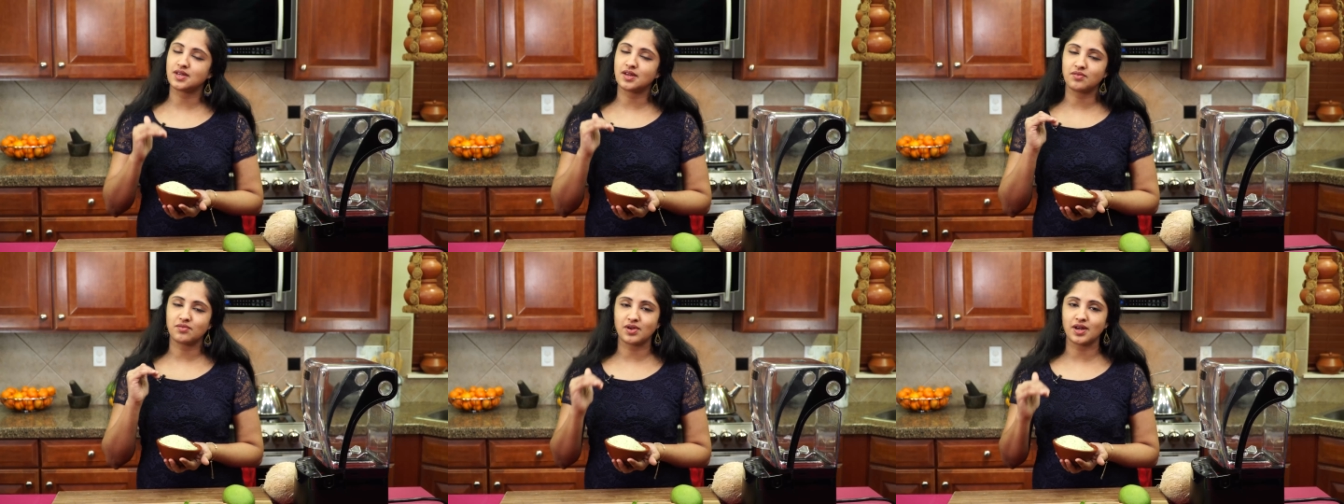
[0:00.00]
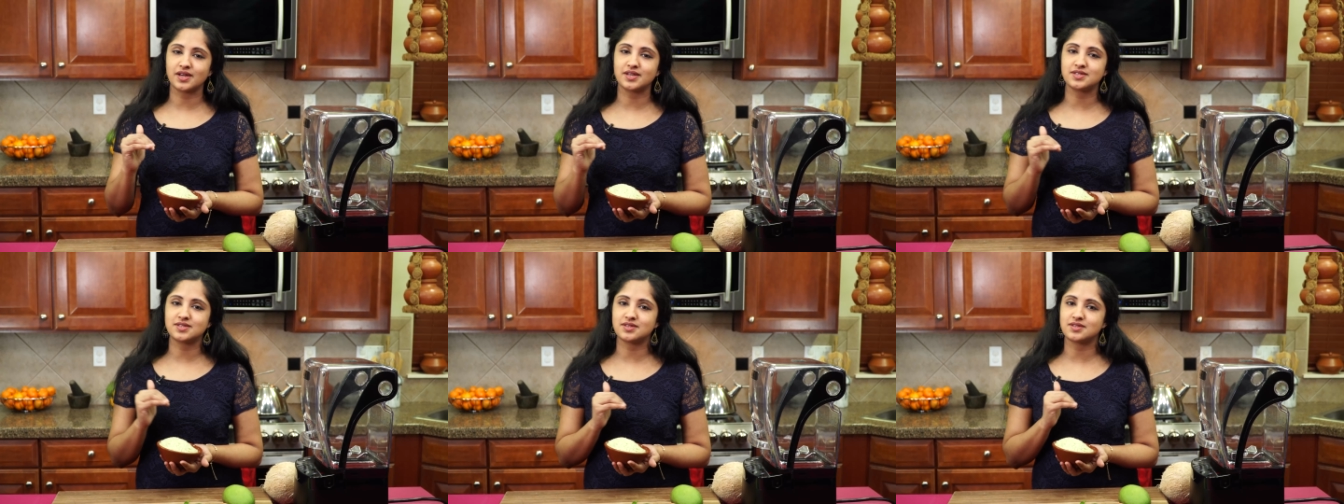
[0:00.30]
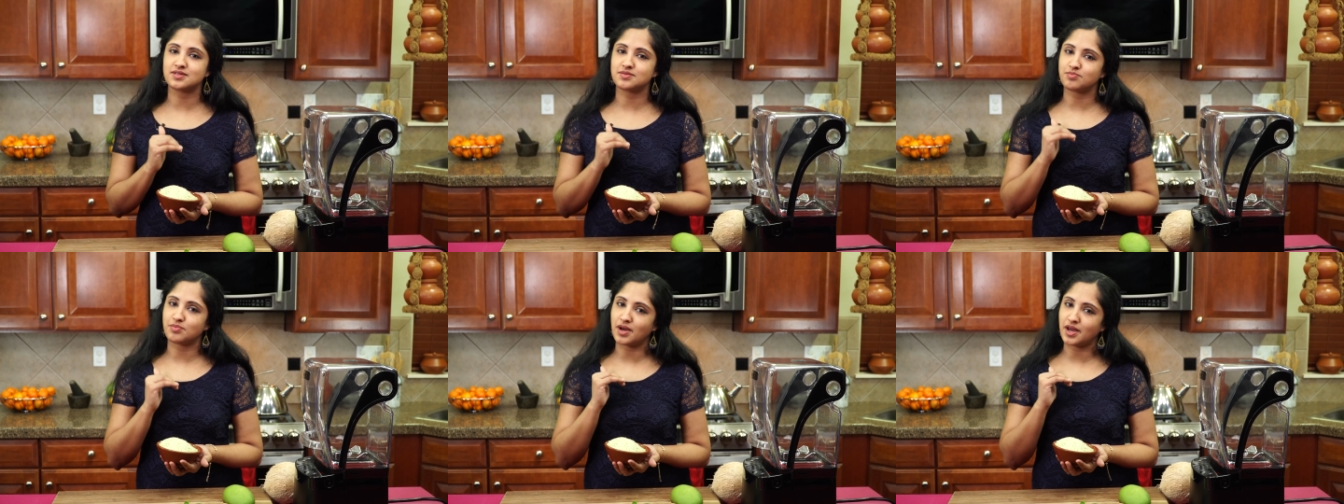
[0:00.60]
and rice
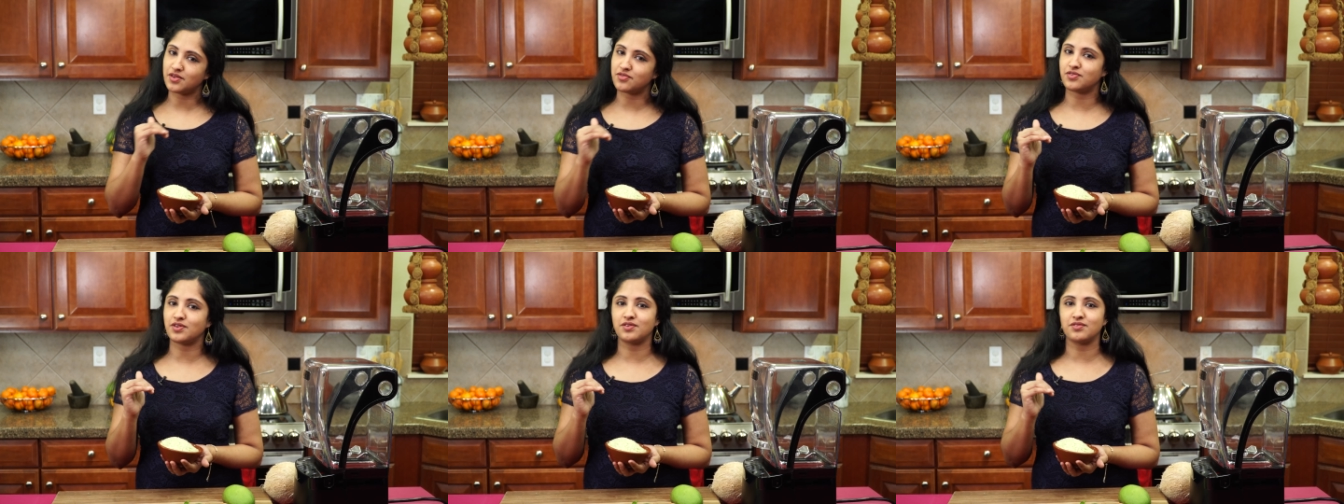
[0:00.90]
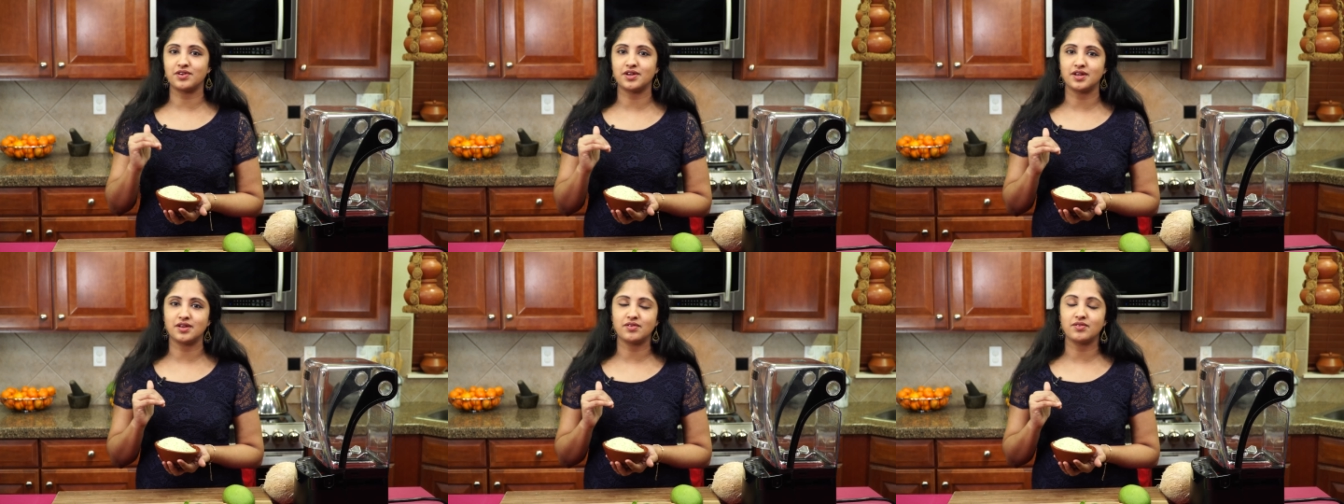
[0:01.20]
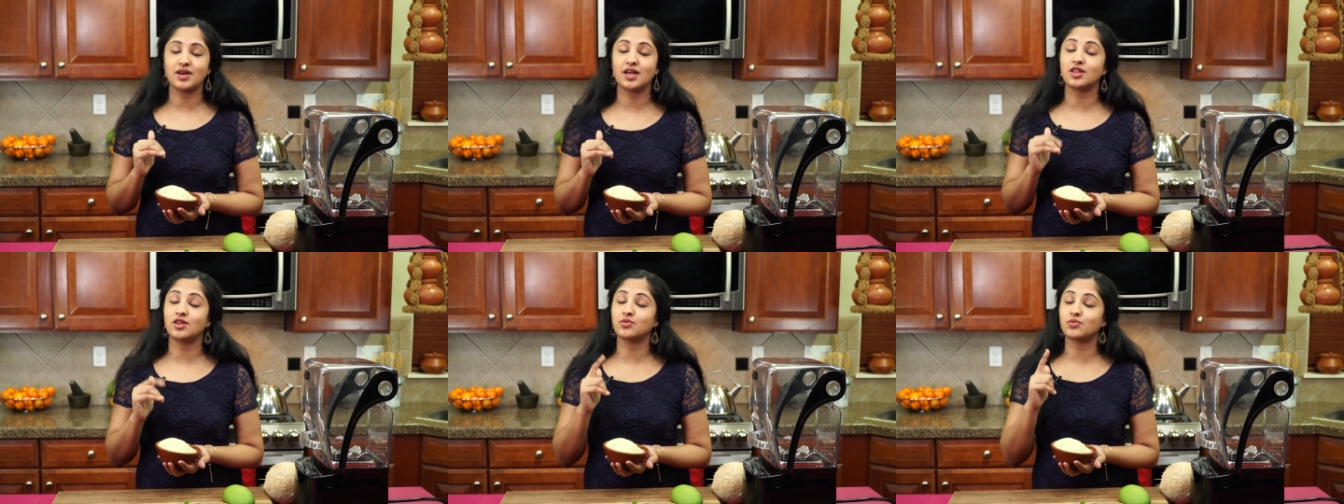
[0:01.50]
is my favorite,
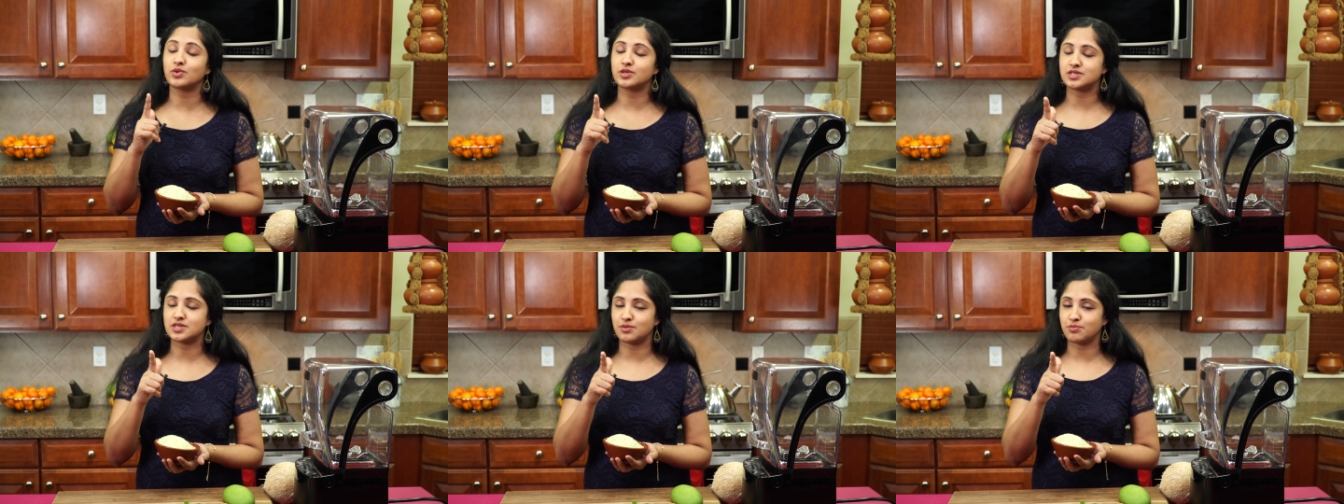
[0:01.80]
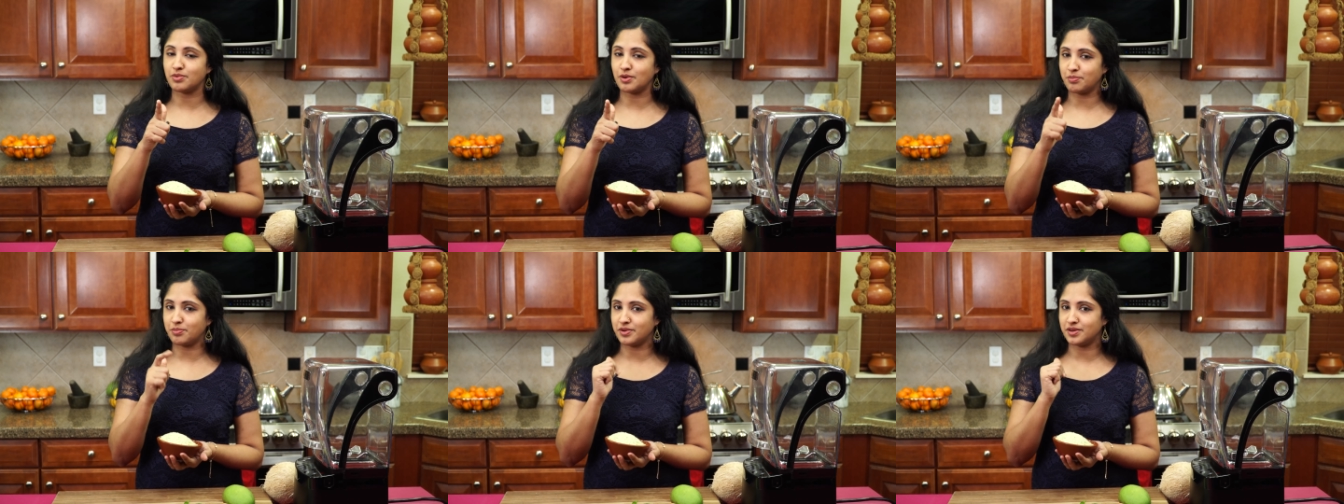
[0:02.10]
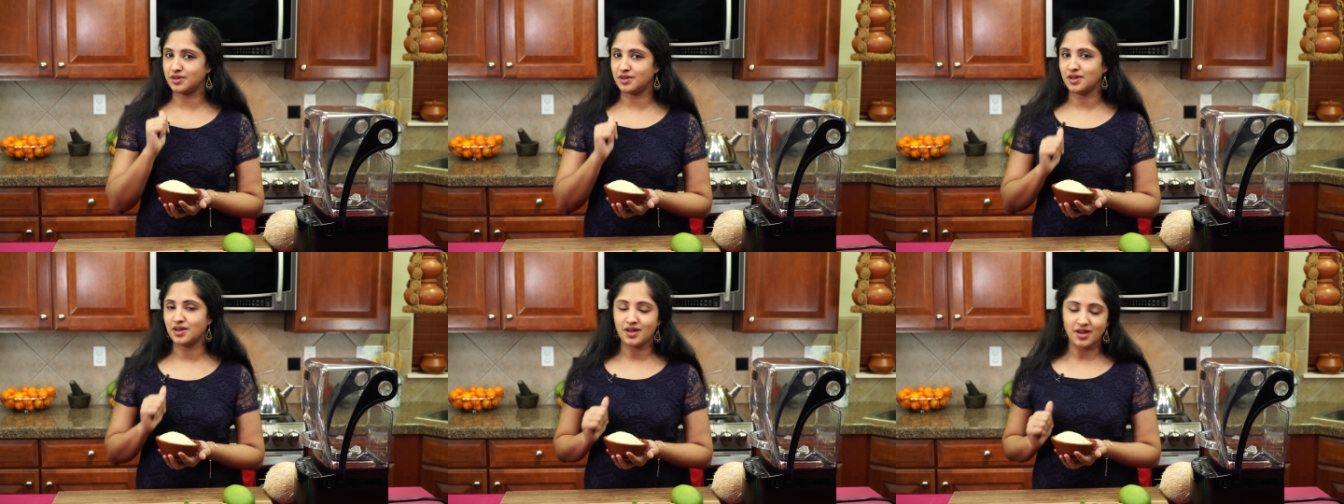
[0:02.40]
along with some papad.